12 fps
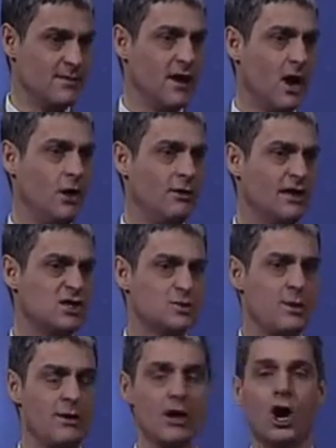in the Holy
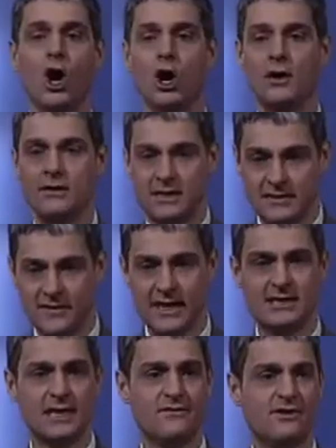Spirit, the
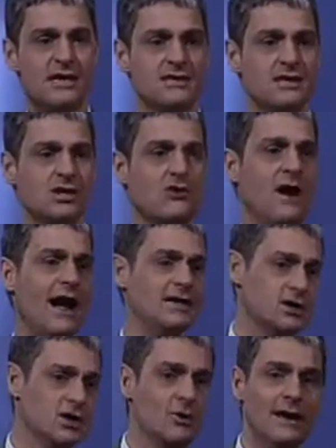divinity of Jesus
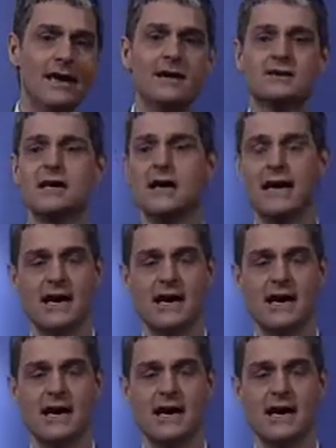Christ, who he is,